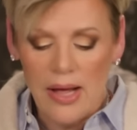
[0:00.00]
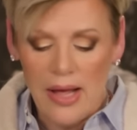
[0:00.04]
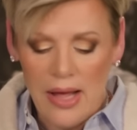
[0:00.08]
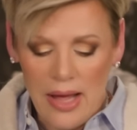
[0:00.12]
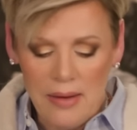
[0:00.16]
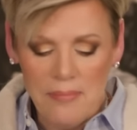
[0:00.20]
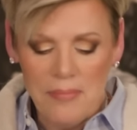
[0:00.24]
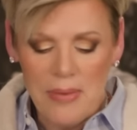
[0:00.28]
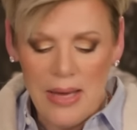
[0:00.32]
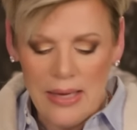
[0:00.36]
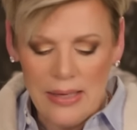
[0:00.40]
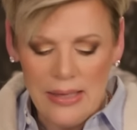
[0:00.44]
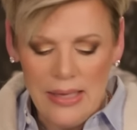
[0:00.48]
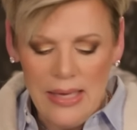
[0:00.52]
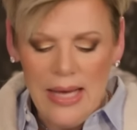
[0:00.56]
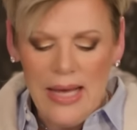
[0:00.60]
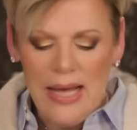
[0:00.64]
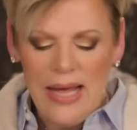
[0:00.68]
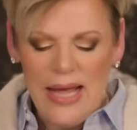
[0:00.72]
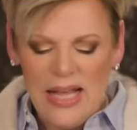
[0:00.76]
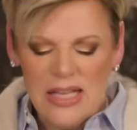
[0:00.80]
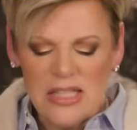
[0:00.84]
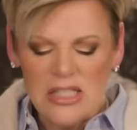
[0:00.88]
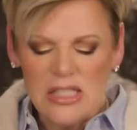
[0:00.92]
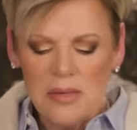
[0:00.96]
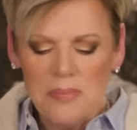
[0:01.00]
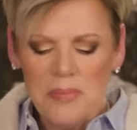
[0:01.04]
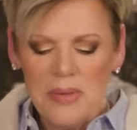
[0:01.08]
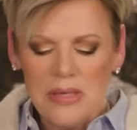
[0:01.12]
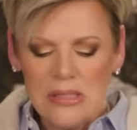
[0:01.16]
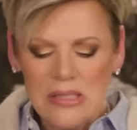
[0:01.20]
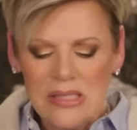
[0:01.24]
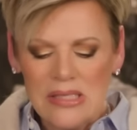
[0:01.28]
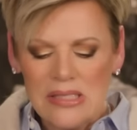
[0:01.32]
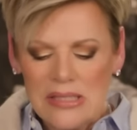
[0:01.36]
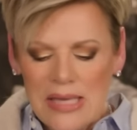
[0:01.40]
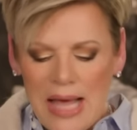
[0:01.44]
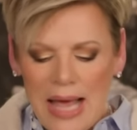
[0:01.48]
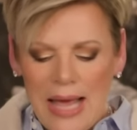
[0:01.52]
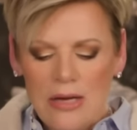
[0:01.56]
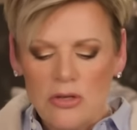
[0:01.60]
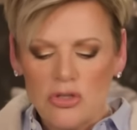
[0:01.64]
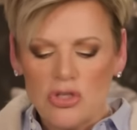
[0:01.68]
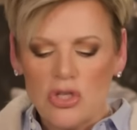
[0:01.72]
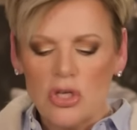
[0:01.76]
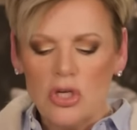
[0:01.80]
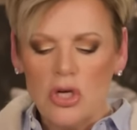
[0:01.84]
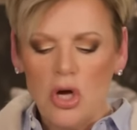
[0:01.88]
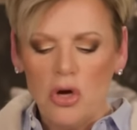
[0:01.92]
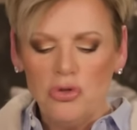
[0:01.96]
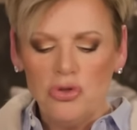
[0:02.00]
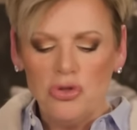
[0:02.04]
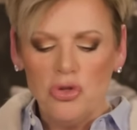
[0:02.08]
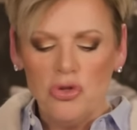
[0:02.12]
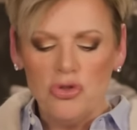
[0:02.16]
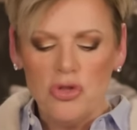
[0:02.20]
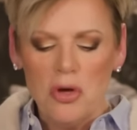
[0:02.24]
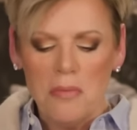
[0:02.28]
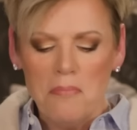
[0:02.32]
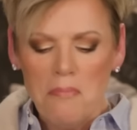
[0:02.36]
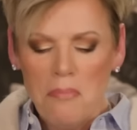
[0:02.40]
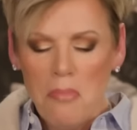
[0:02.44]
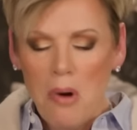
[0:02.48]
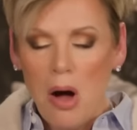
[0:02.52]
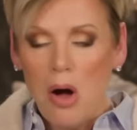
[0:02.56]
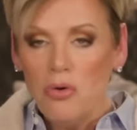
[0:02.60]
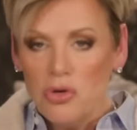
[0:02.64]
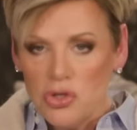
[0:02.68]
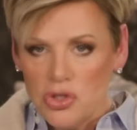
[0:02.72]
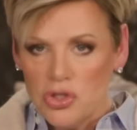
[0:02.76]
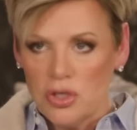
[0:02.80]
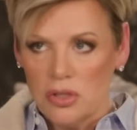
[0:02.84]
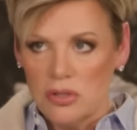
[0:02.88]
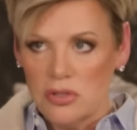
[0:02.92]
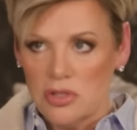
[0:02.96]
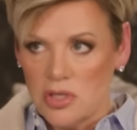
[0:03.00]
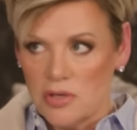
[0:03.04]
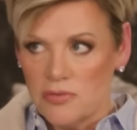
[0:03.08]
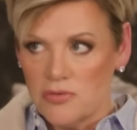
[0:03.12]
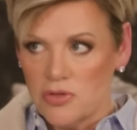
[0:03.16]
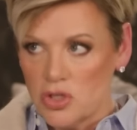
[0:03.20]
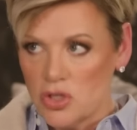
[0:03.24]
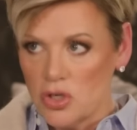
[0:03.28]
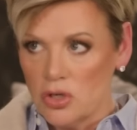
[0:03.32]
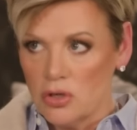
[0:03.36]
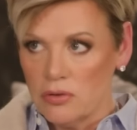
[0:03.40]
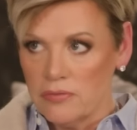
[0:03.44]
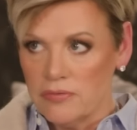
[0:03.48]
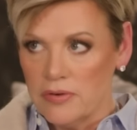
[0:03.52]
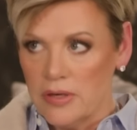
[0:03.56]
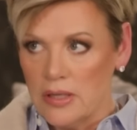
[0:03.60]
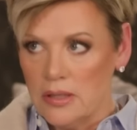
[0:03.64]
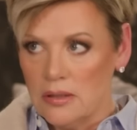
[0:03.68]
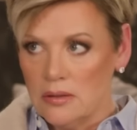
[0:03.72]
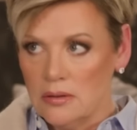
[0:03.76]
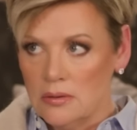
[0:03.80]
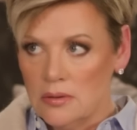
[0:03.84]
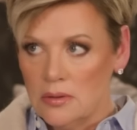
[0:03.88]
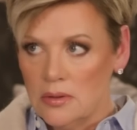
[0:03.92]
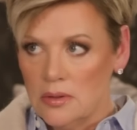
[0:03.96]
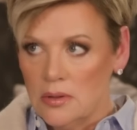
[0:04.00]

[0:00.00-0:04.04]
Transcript: Amen. It's a mistake to go through the motions of serving